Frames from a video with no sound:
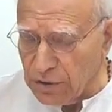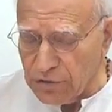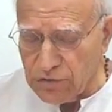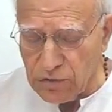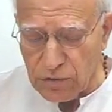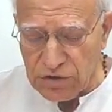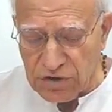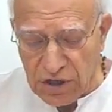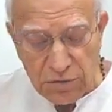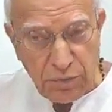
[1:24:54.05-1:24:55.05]
So,
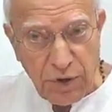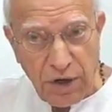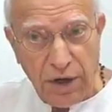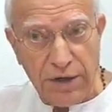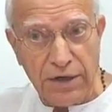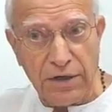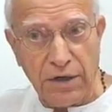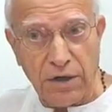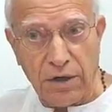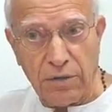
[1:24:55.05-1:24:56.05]
Tat
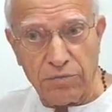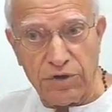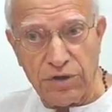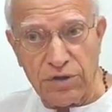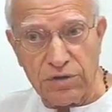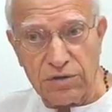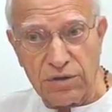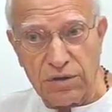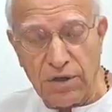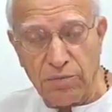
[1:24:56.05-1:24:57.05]
Parayana means
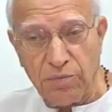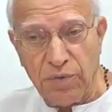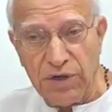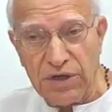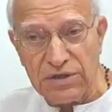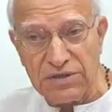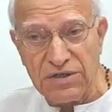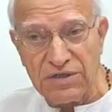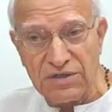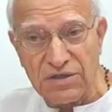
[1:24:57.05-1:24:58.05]
that please
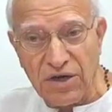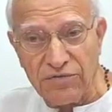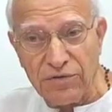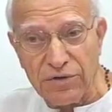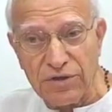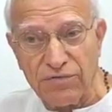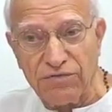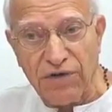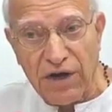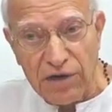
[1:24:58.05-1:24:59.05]
discover the
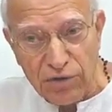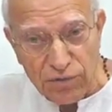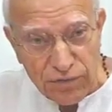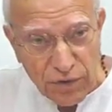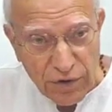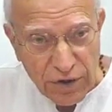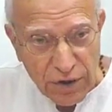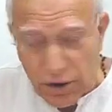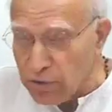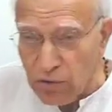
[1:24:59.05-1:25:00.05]
value for it.
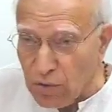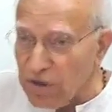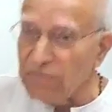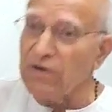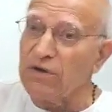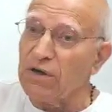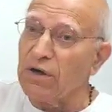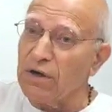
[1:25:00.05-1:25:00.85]
Don't even